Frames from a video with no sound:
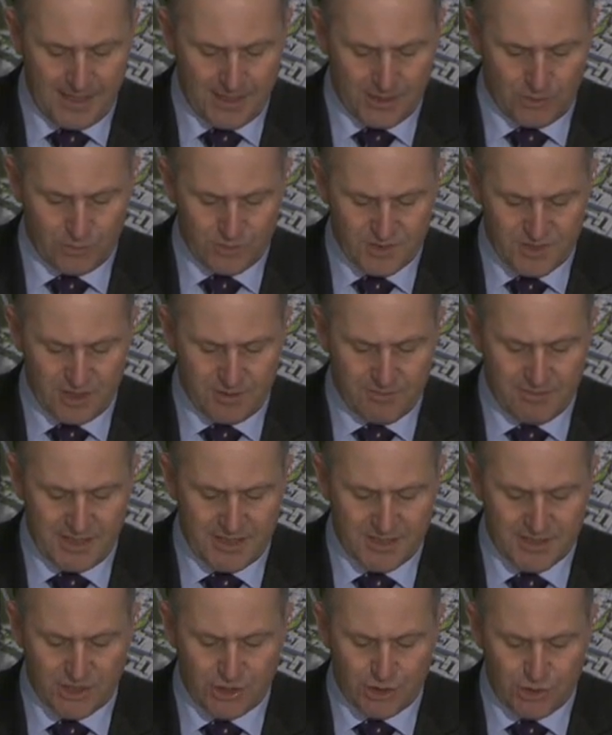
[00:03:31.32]
It also
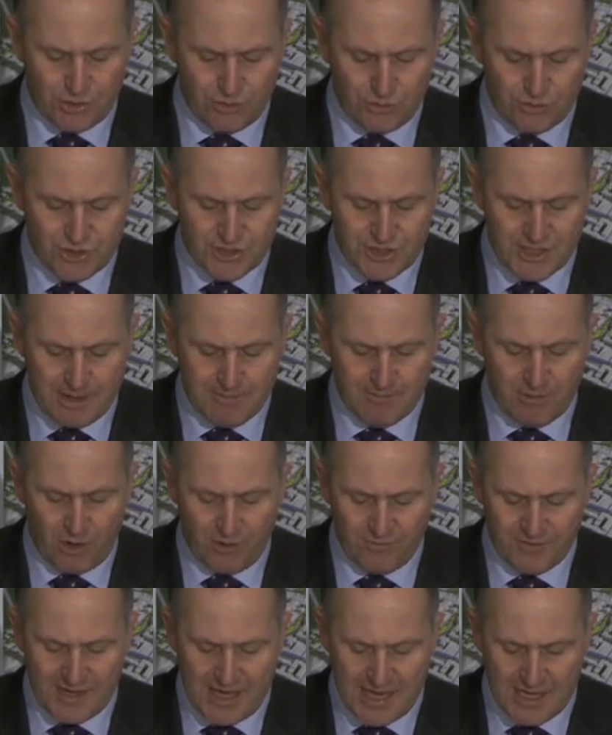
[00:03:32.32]
means a huge number
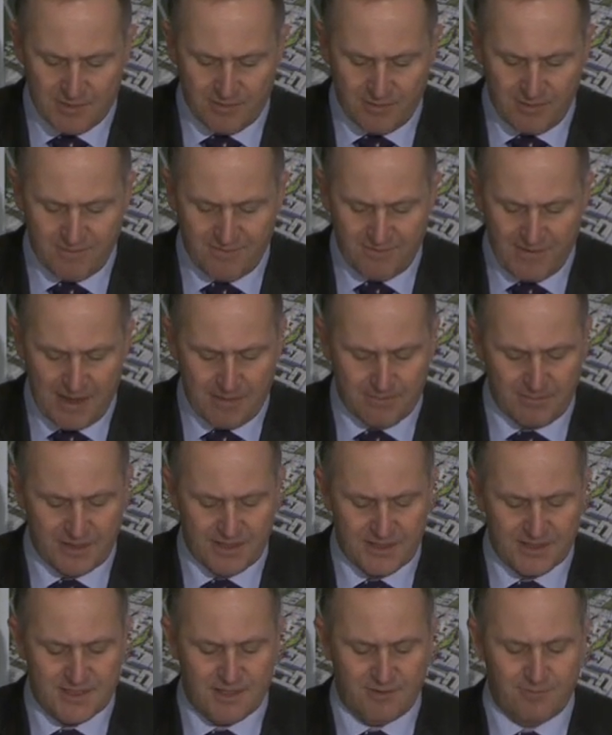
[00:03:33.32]
of Canterbury
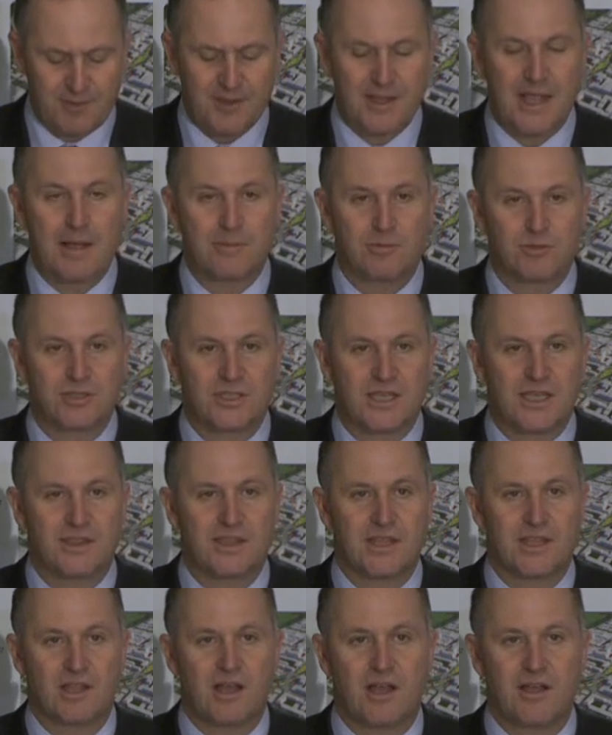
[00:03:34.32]
families have been able to get
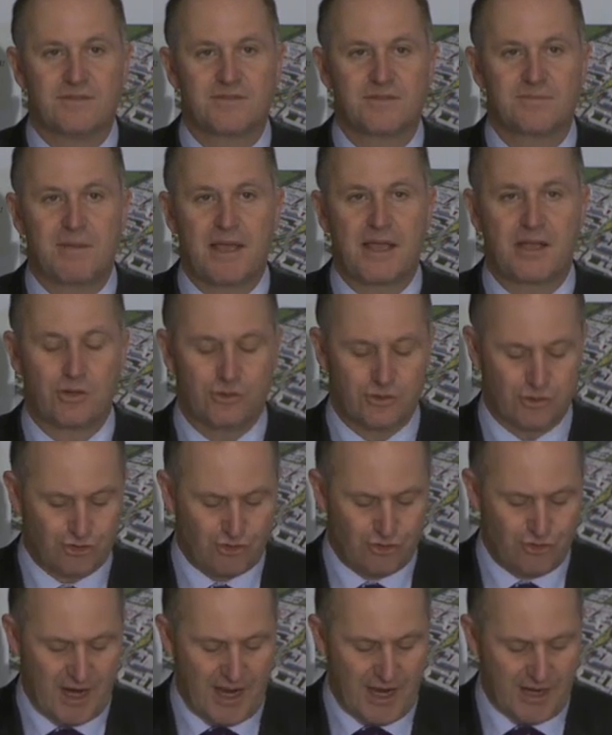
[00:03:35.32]
their lives back on
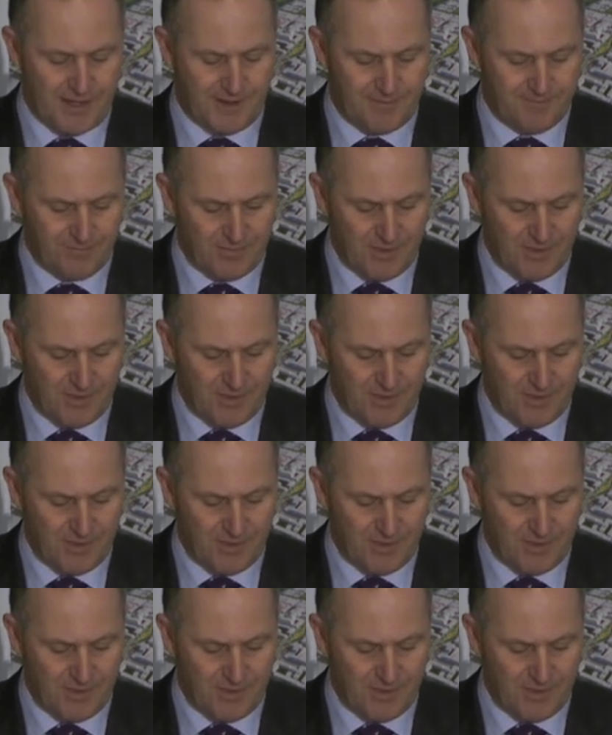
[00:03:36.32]
track.